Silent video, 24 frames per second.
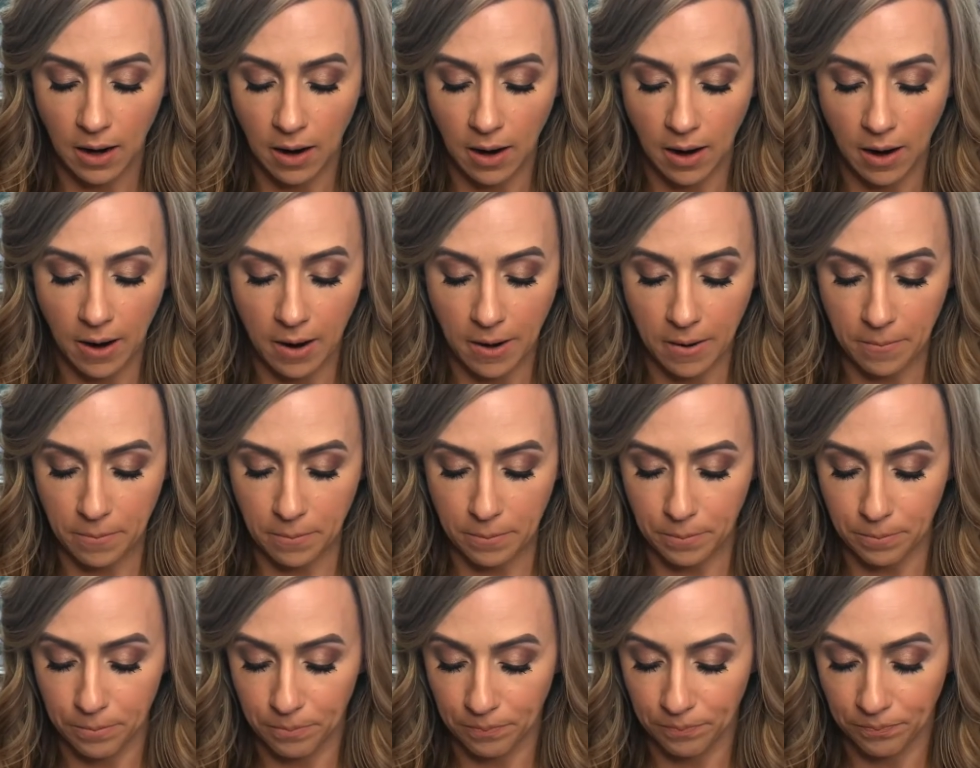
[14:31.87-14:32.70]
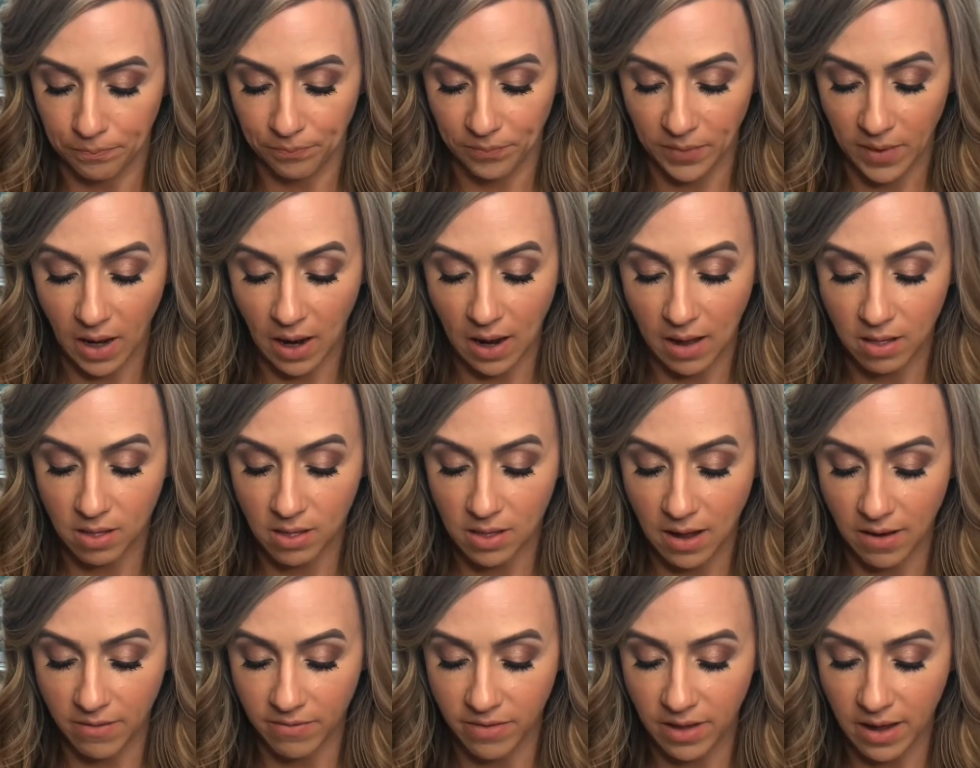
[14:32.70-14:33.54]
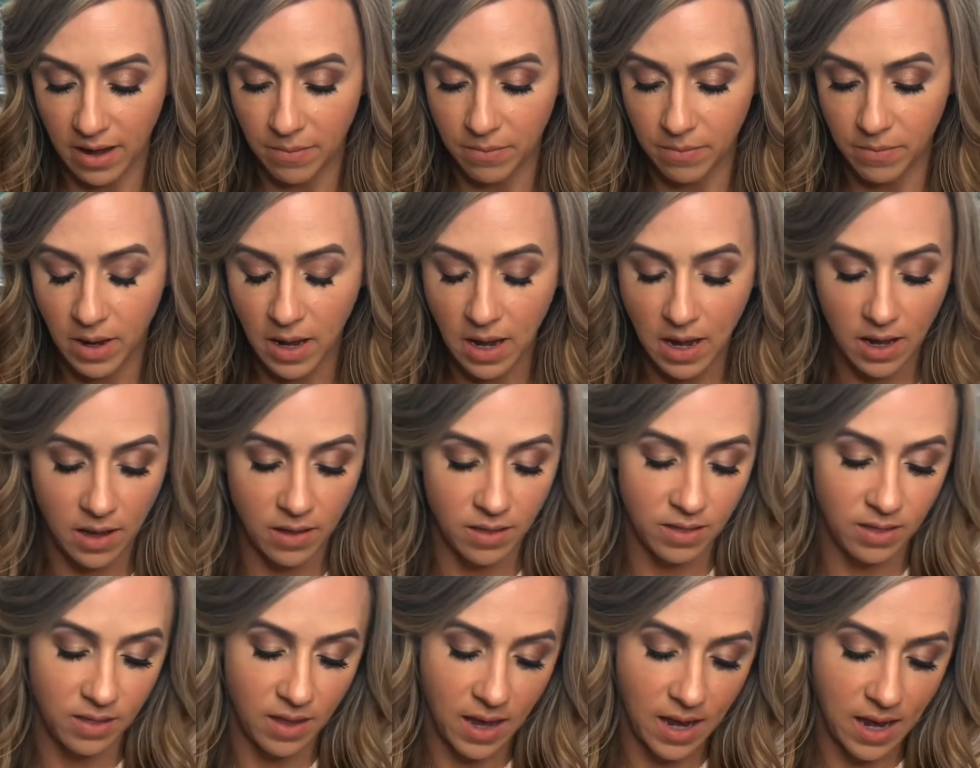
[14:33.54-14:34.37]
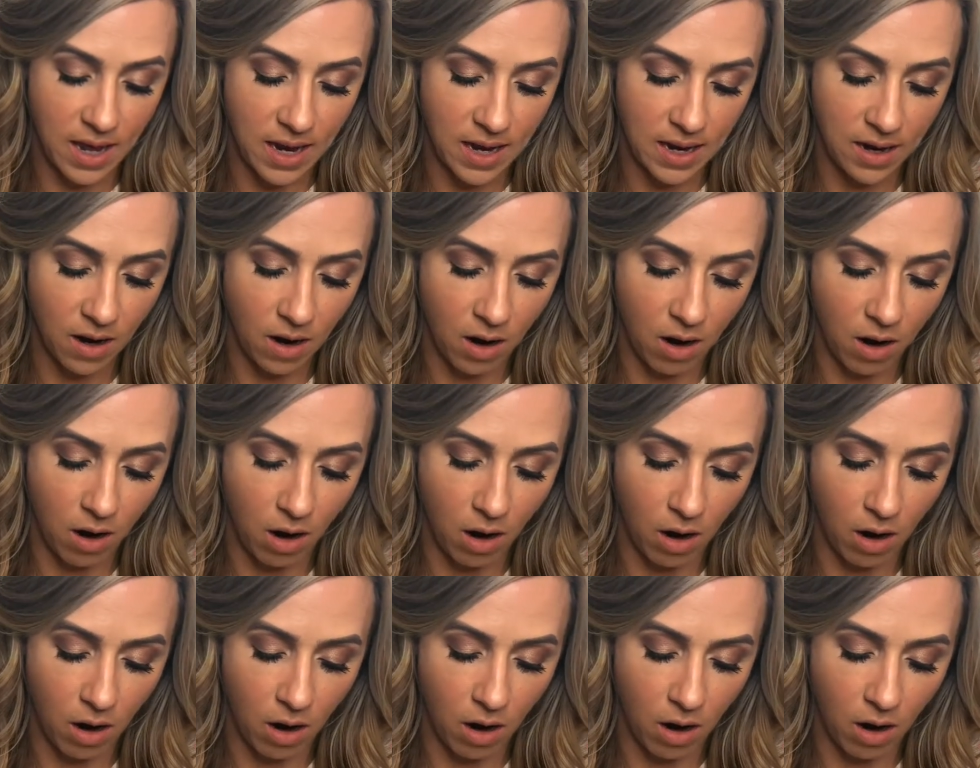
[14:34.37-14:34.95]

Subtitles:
I love them. They're